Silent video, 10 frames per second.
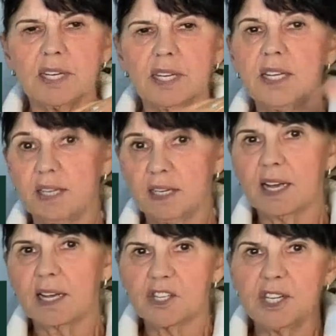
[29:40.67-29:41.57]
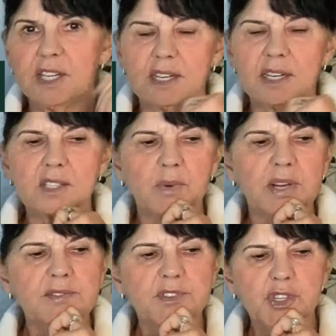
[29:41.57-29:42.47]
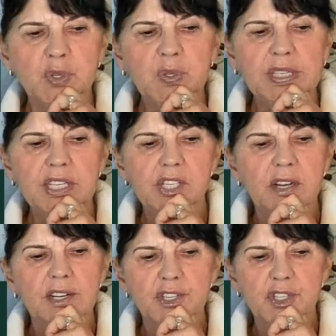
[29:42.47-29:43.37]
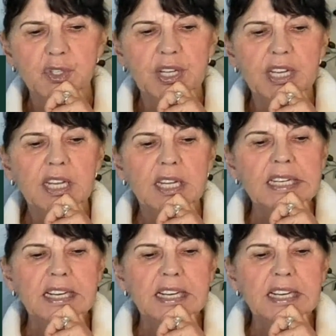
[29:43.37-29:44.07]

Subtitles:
he and his wife Julie, John and Julie,